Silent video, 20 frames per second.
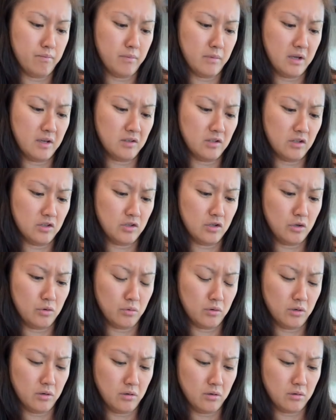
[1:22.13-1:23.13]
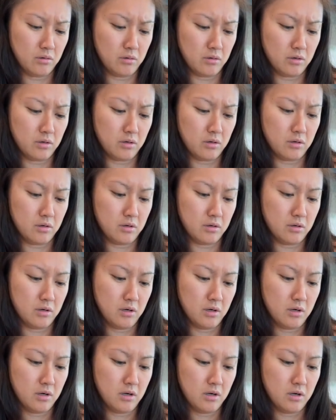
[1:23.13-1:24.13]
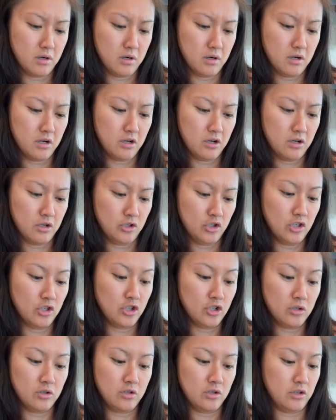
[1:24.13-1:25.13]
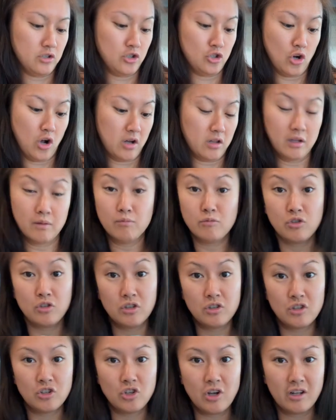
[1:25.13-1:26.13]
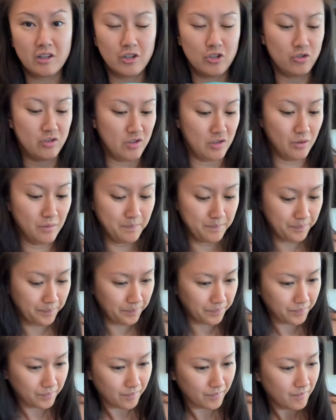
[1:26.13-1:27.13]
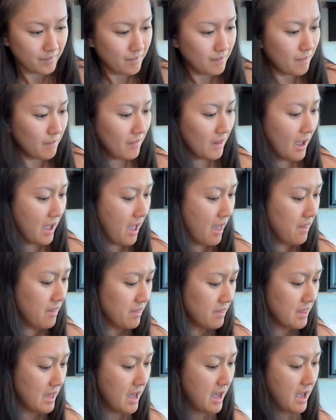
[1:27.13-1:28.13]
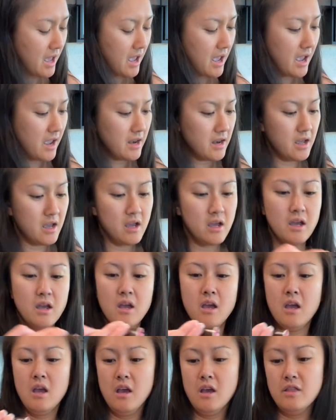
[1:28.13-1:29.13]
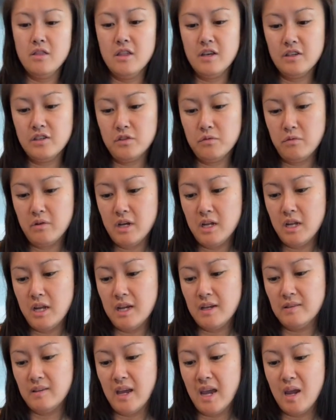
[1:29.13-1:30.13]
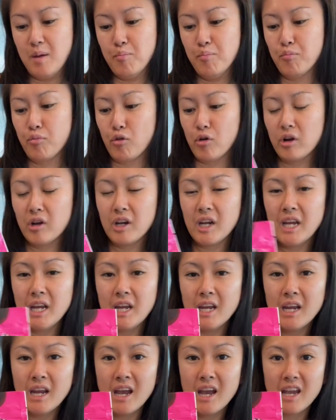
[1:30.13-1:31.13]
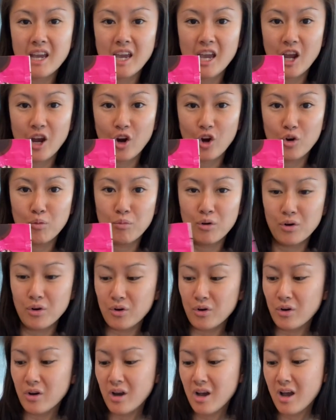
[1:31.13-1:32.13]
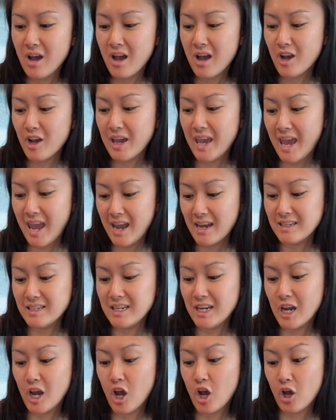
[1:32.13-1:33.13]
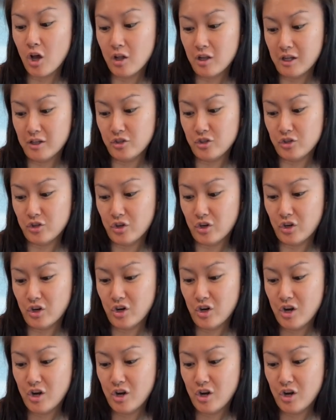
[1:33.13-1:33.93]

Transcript: Is this yogurt or just chocolate? Just a chocolate drizzle. And then this one is a brookie caramel candy cluster.